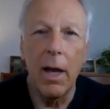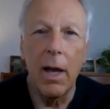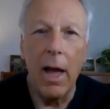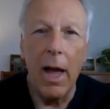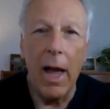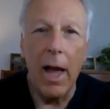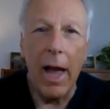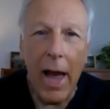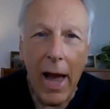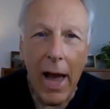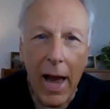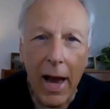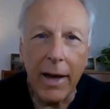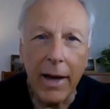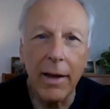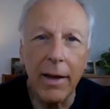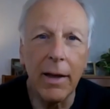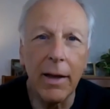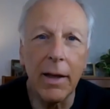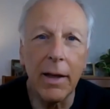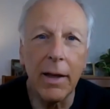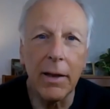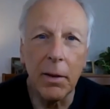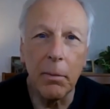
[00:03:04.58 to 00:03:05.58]

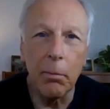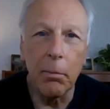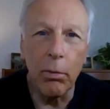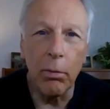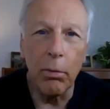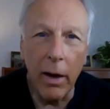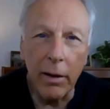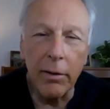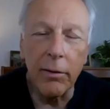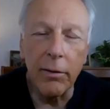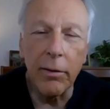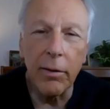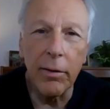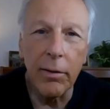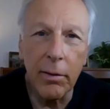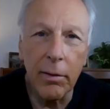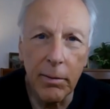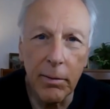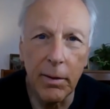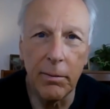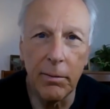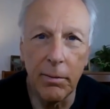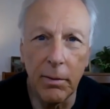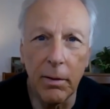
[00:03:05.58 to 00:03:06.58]
hacking at the branches
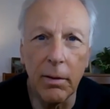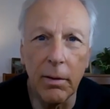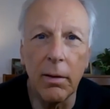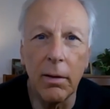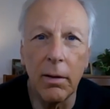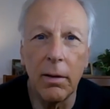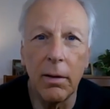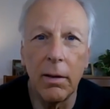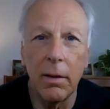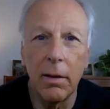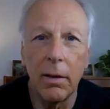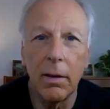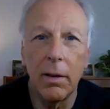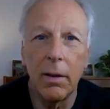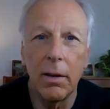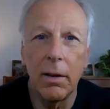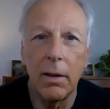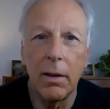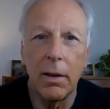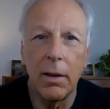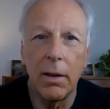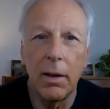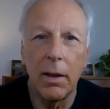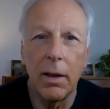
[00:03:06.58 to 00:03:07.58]
of evil,
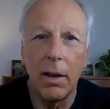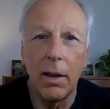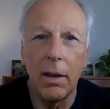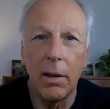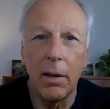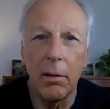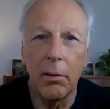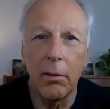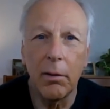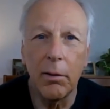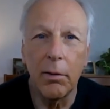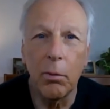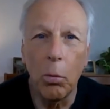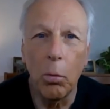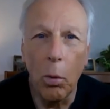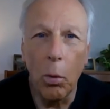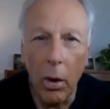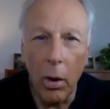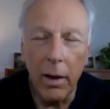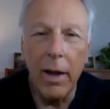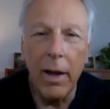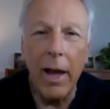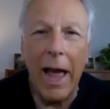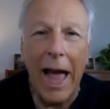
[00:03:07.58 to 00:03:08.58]
there is
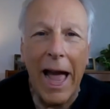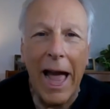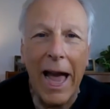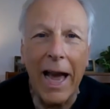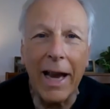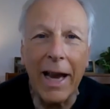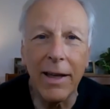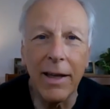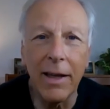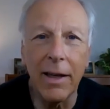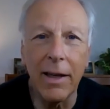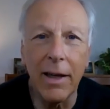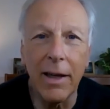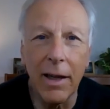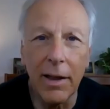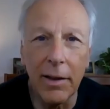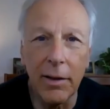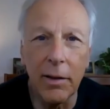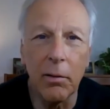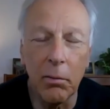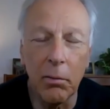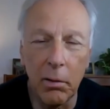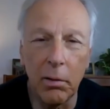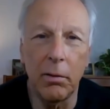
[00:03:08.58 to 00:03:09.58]
one hacking at
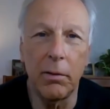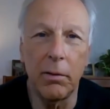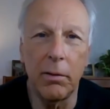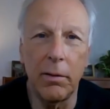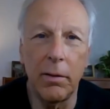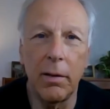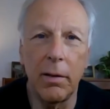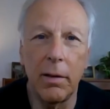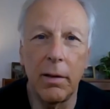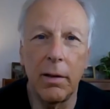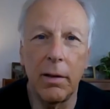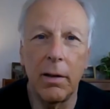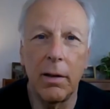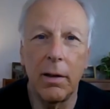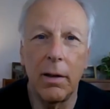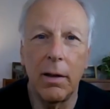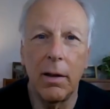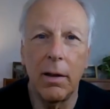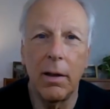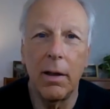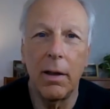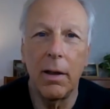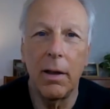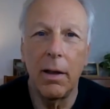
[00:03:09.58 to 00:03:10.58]
the root.
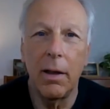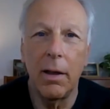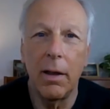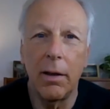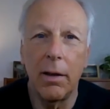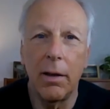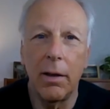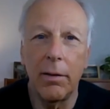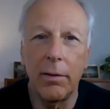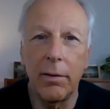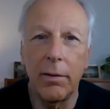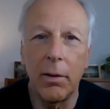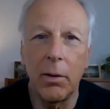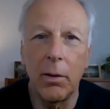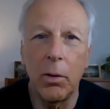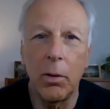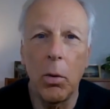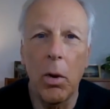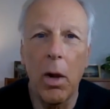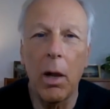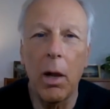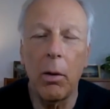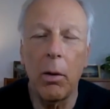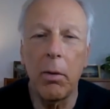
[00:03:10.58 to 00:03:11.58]
So
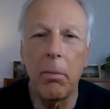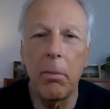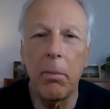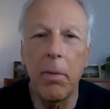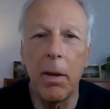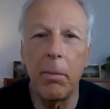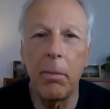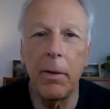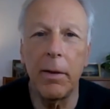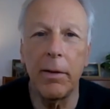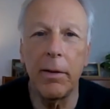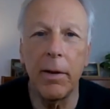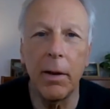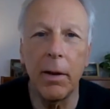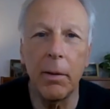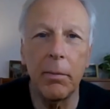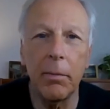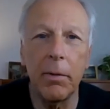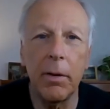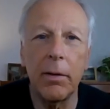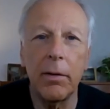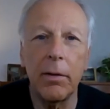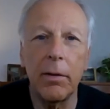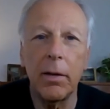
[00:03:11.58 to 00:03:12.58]
while we may be
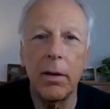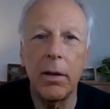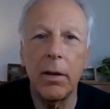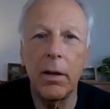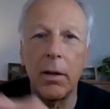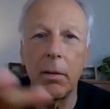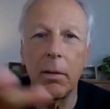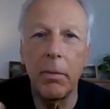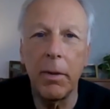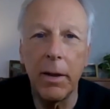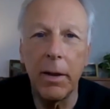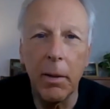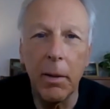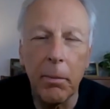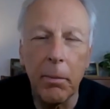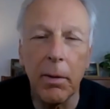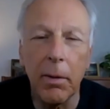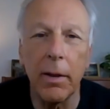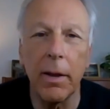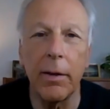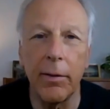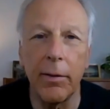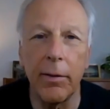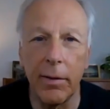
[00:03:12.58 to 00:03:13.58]
tempted to
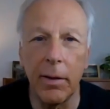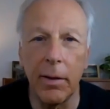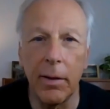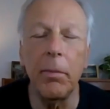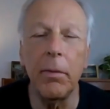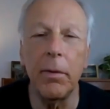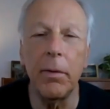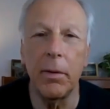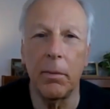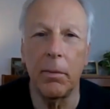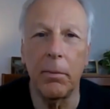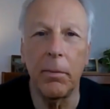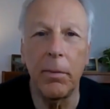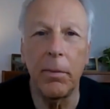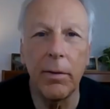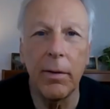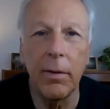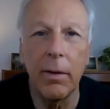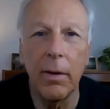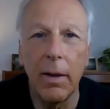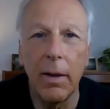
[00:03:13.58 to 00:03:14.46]
manipulate symptoms,